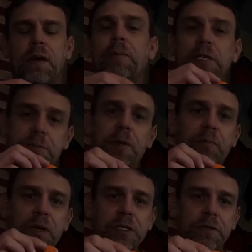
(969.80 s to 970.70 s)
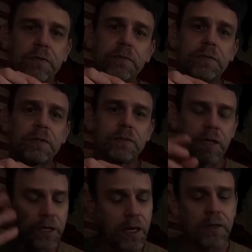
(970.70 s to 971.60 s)
mean, it's been impressive.
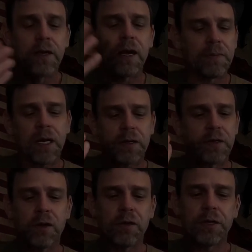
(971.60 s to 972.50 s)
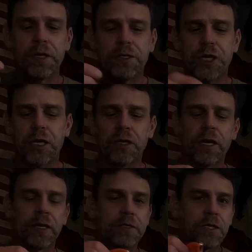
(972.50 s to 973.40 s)
Again, I'm not going to call it a keychain
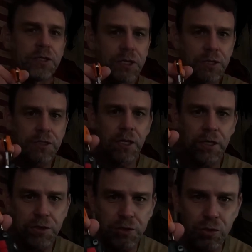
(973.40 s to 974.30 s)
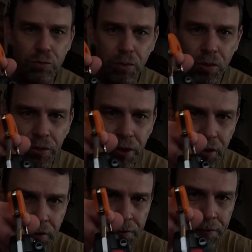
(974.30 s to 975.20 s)
light because I just think it's too
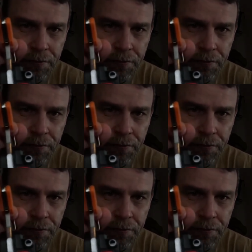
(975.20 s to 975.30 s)
bulky.